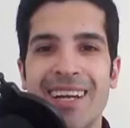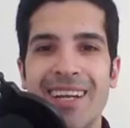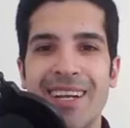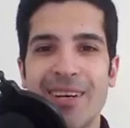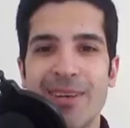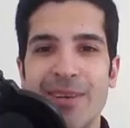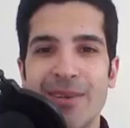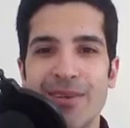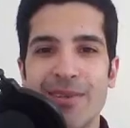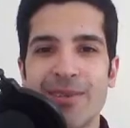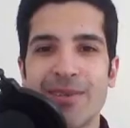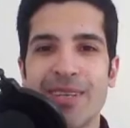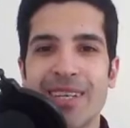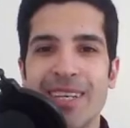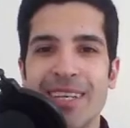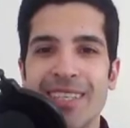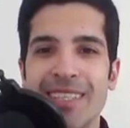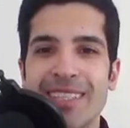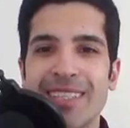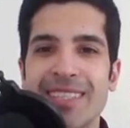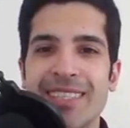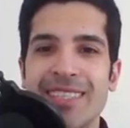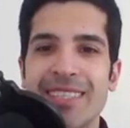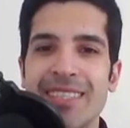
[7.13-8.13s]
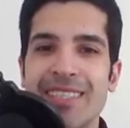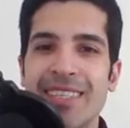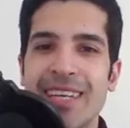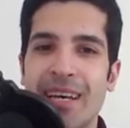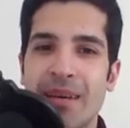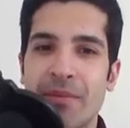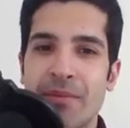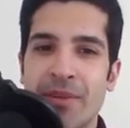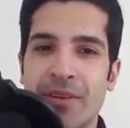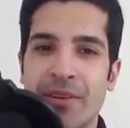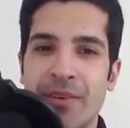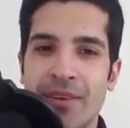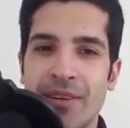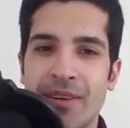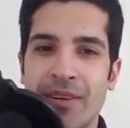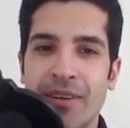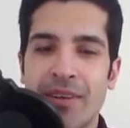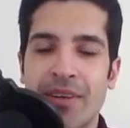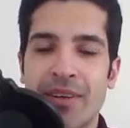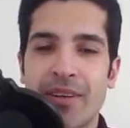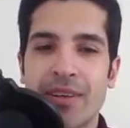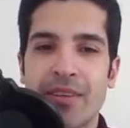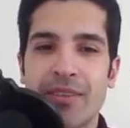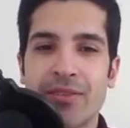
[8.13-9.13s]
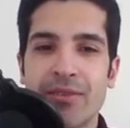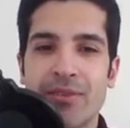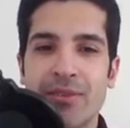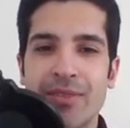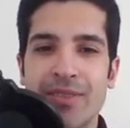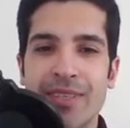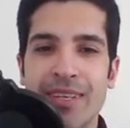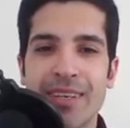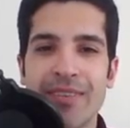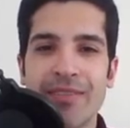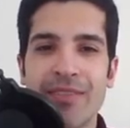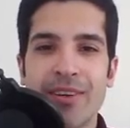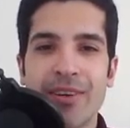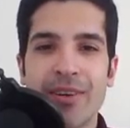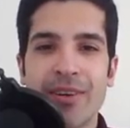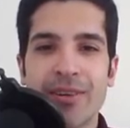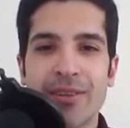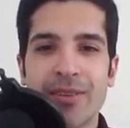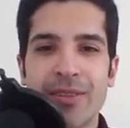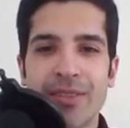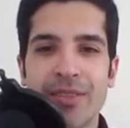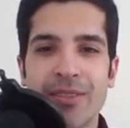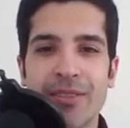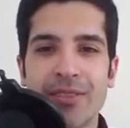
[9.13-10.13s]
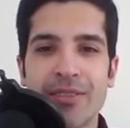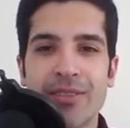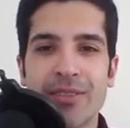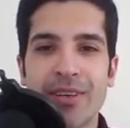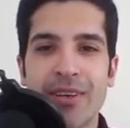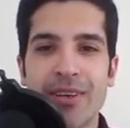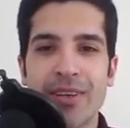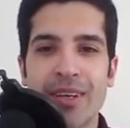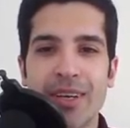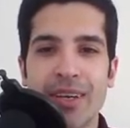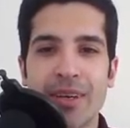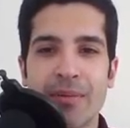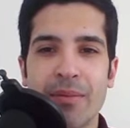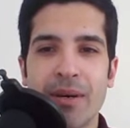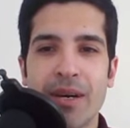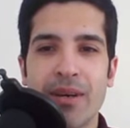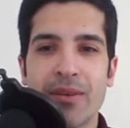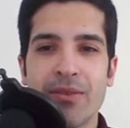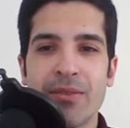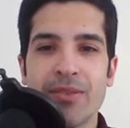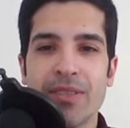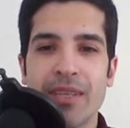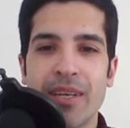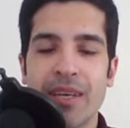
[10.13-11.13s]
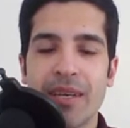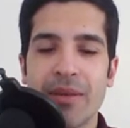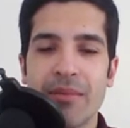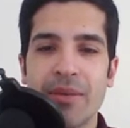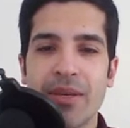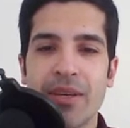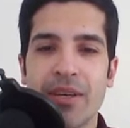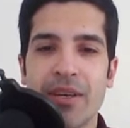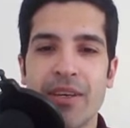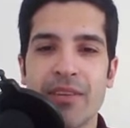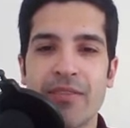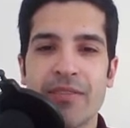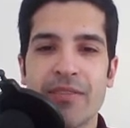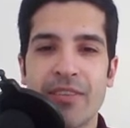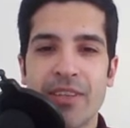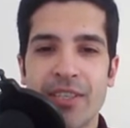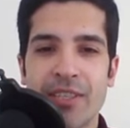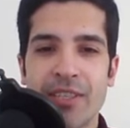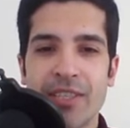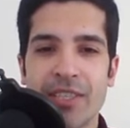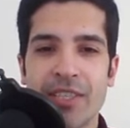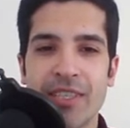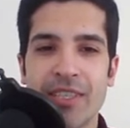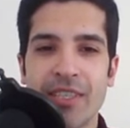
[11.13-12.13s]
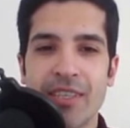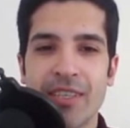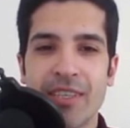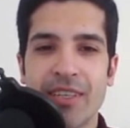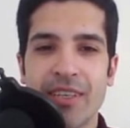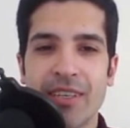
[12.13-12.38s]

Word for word: Hello, this is Amir. Today we are going to talk about API versioning.